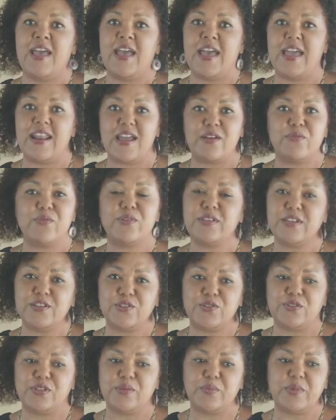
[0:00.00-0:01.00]
And I really
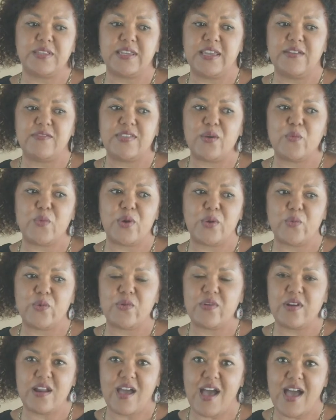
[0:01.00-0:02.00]
truly believe that when
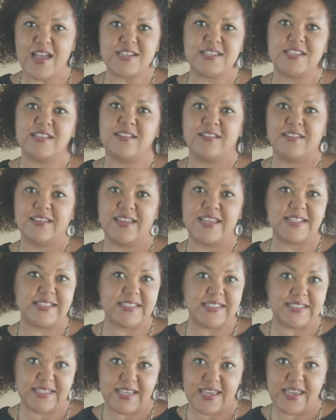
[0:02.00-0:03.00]
we're not in
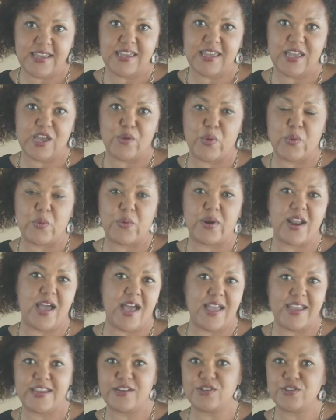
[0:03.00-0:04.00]
sync and when we're
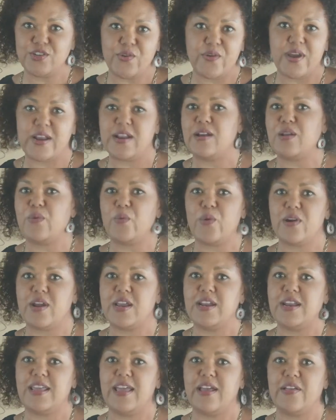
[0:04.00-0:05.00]
not integrated and
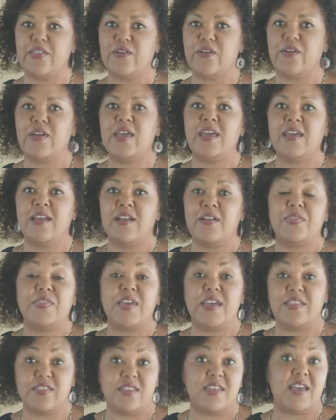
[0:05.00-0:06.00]
working together,
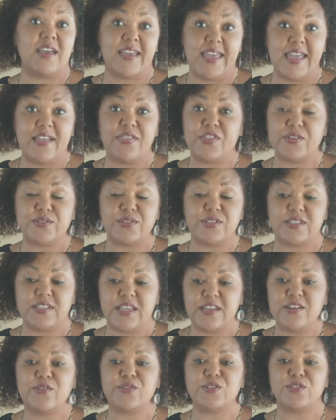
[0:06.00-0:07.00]
that again, those
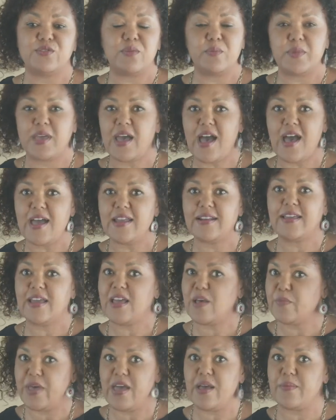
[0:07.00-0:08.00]
signals from God
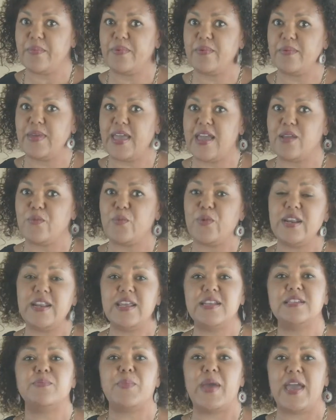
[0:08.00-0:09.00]
come up and we
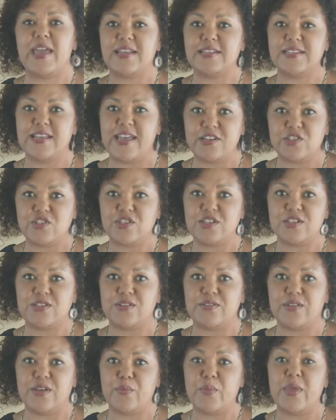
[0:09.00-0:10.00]
need to pay attention
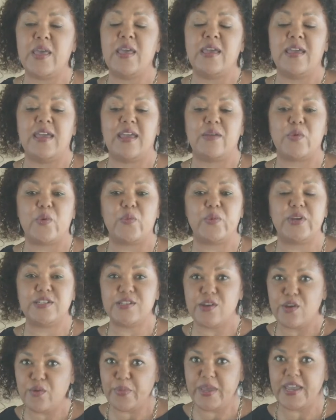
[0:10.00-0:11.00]
to them. And when we
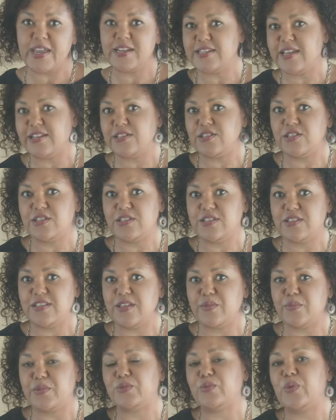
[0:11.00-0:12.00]
don't pay attention to
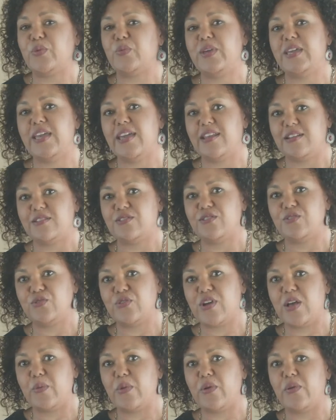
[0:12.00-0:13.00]
them is when we get into
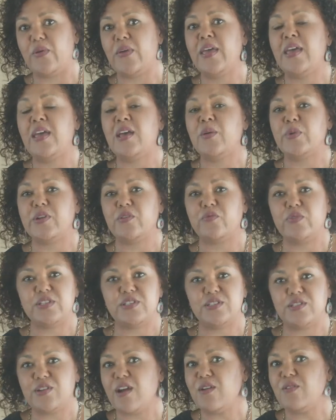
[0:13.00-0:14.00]
trouble. But if we
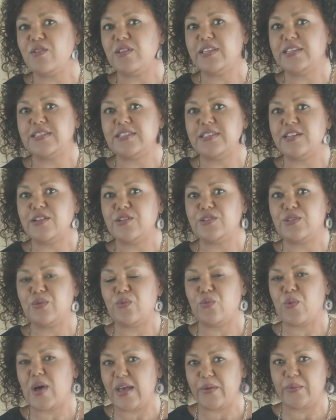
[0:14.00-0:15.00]
start listening to
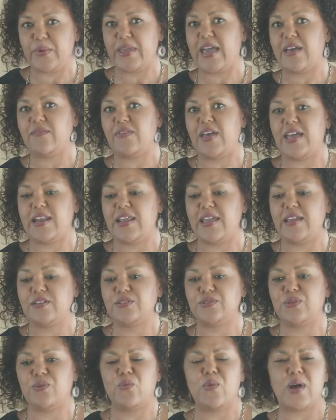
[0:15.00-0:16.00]
why we have
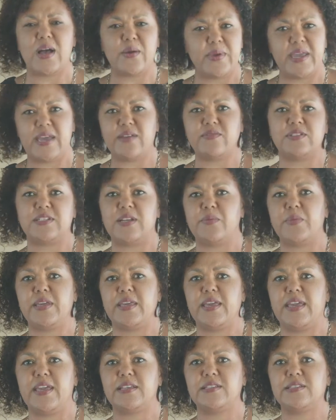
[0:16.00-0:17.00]
headaches or why we have
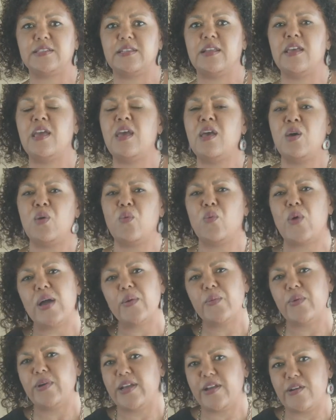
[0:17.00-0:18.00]
stomach aches and why
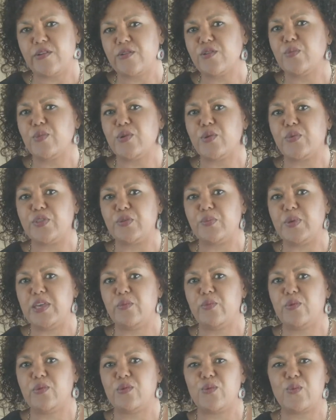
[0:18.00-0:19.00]
we're irritable with
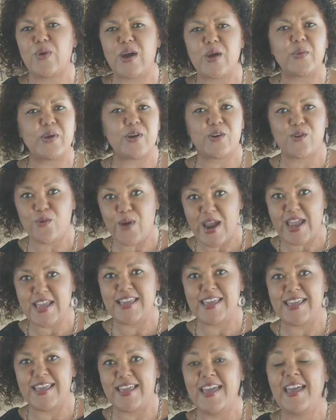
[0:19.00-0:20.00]
people or why we're
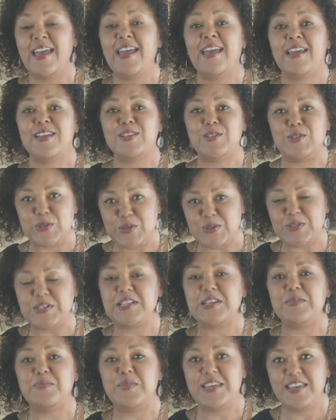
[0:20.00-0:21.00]
cranky, it's
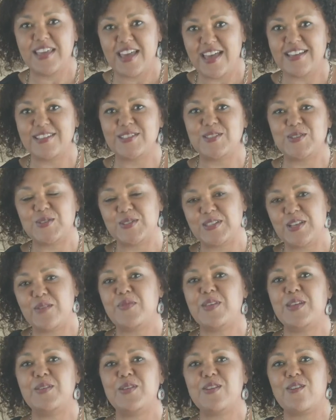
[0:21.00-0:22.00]
usually because there's
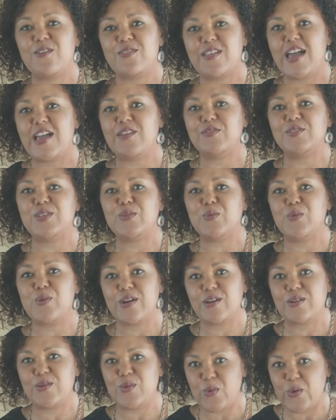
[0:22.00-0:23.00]
something in our lives that we're
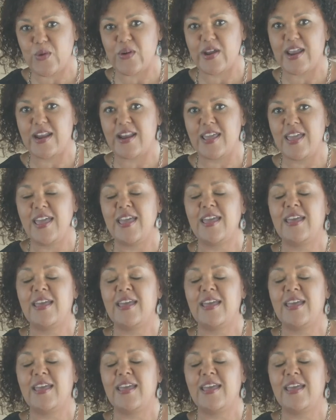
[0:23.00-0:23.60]
ignoring.